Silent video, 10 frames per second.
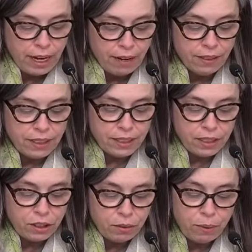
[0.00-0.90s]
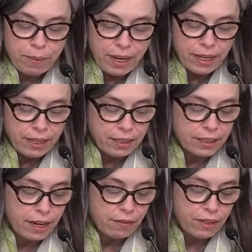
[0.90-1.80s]
Every decision we make
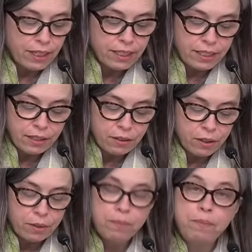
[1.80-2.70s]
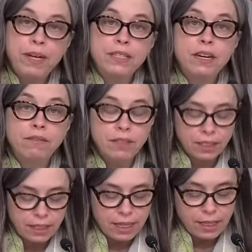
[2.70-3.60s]
is carefully considered, based on
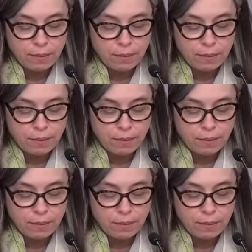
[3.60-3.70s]
risk